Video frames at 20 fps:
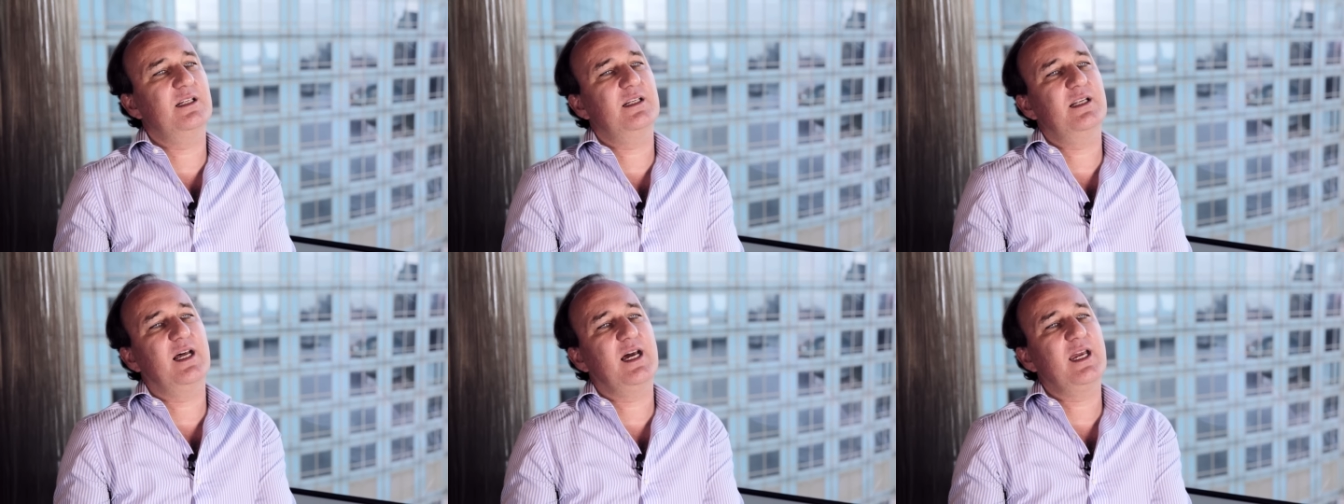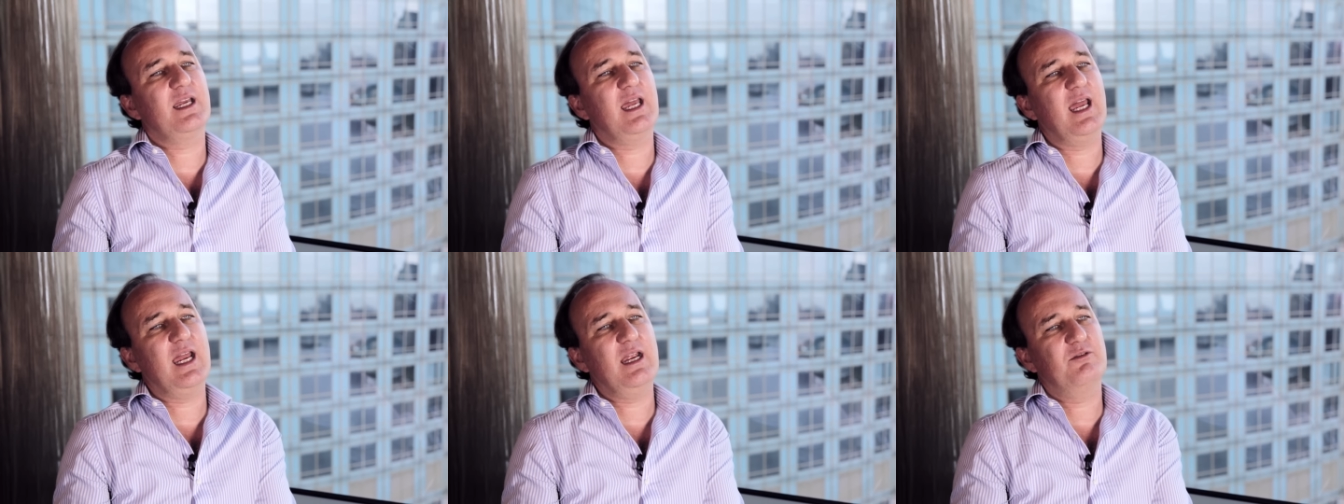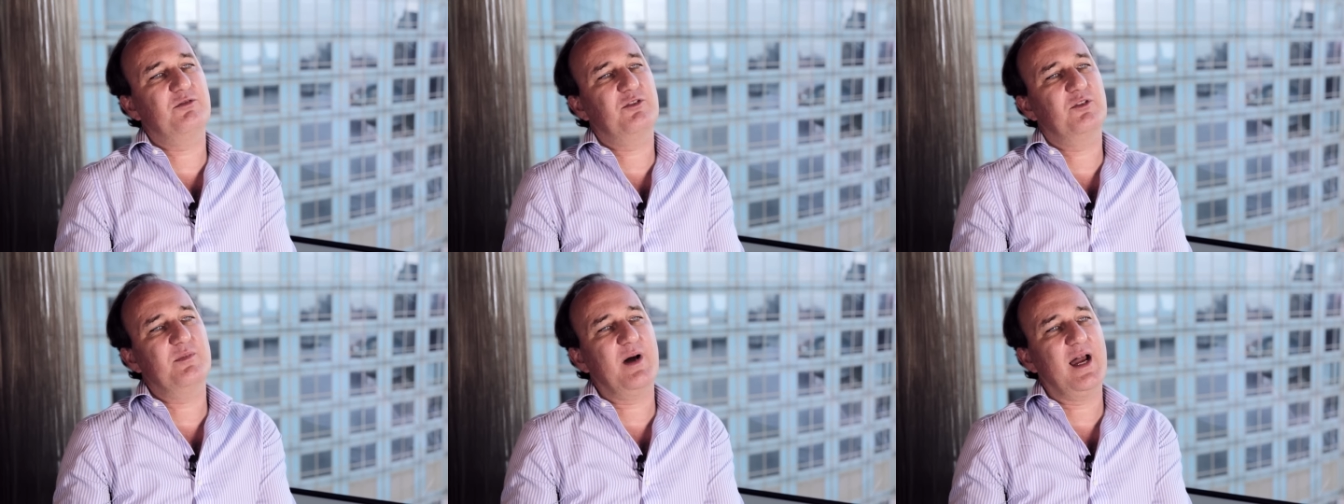that I
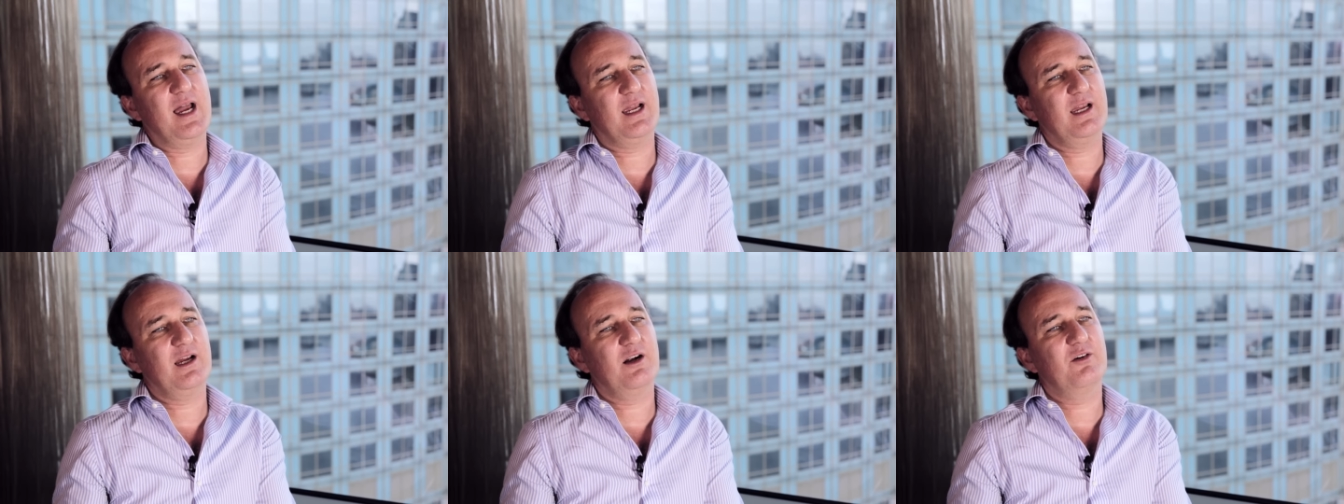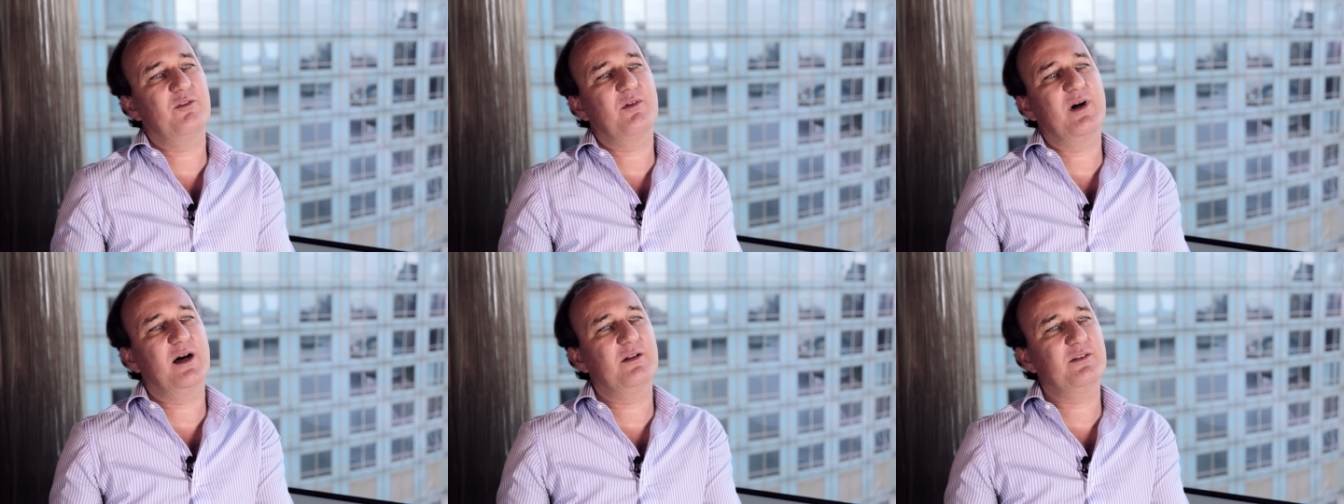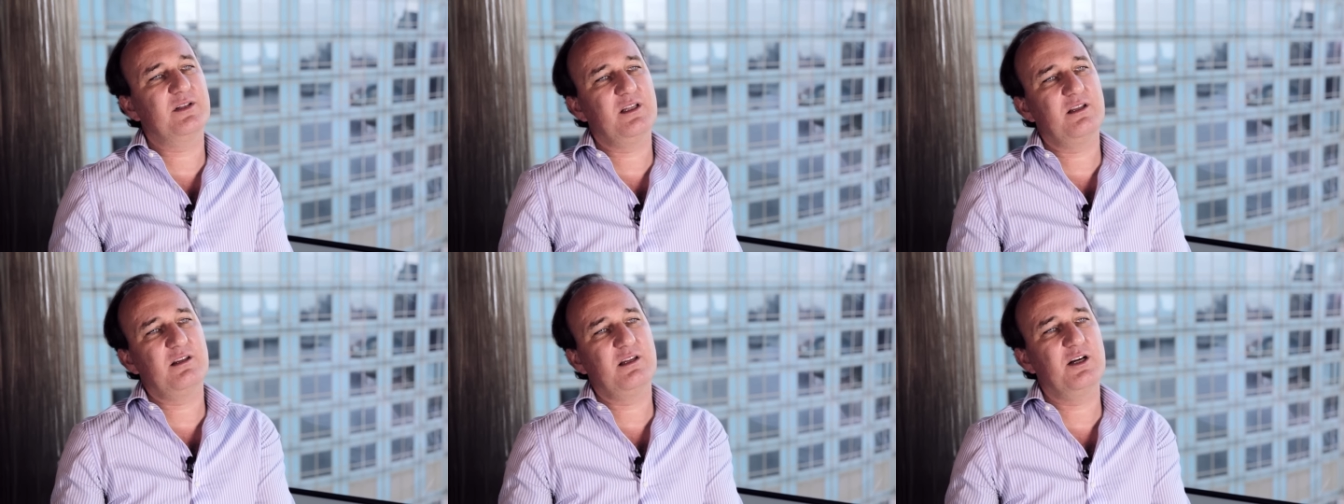gained from hanging around
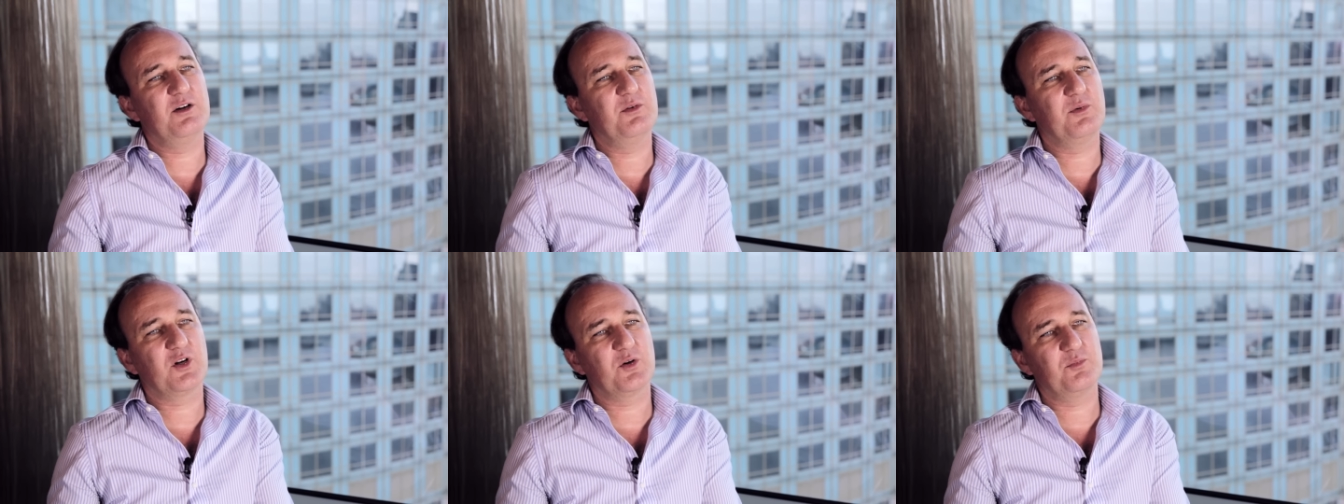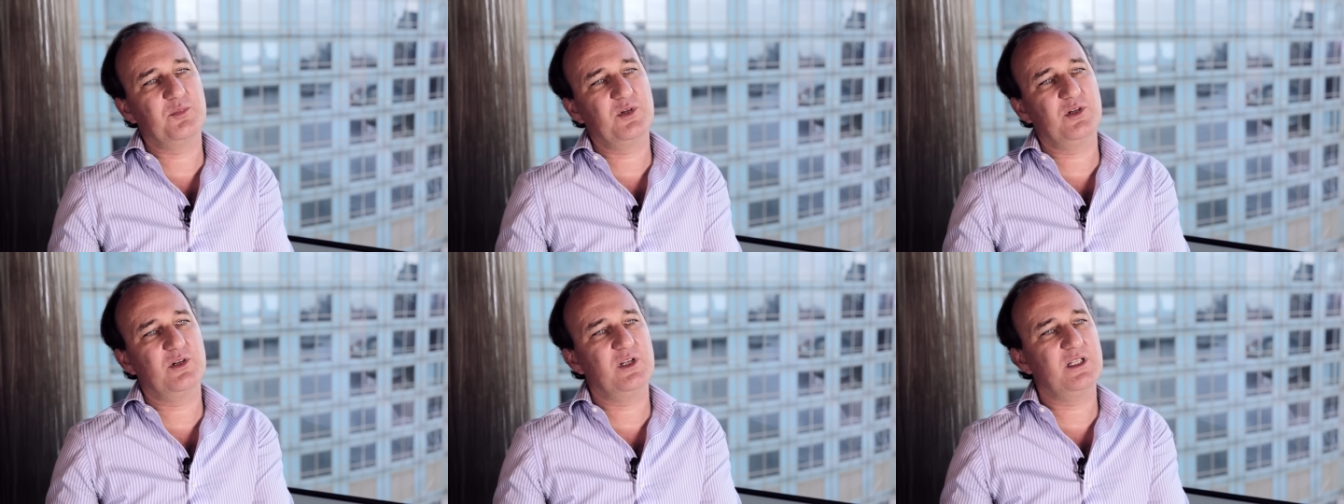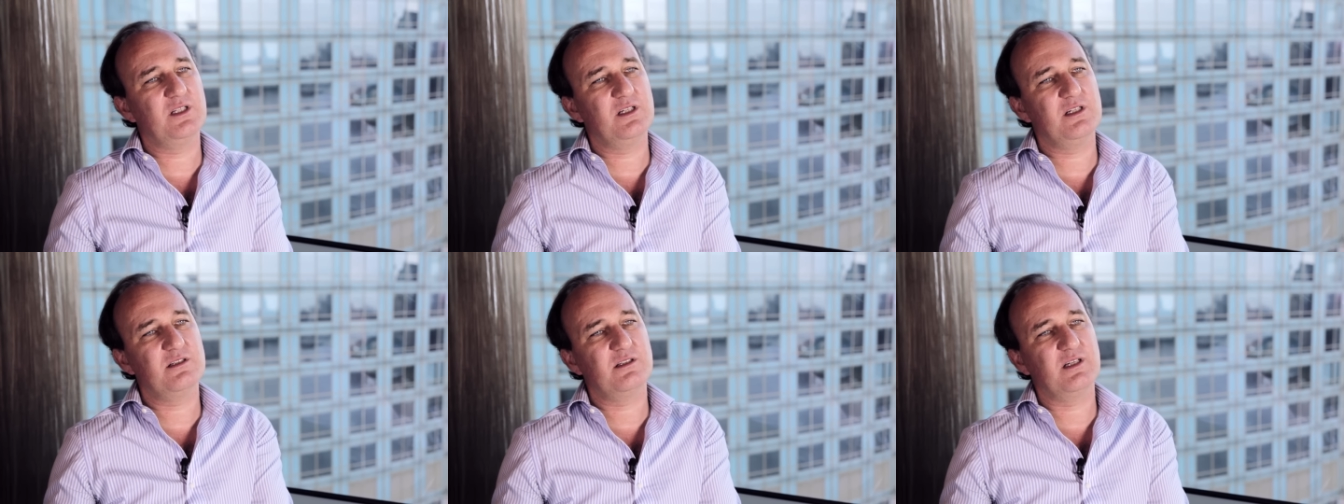the Ethereum
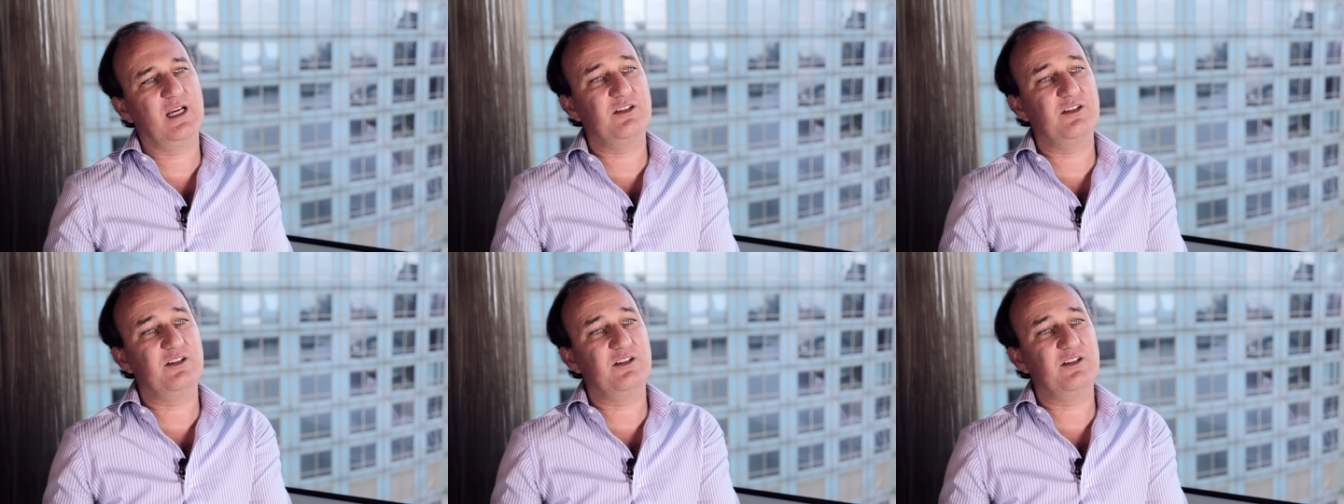communities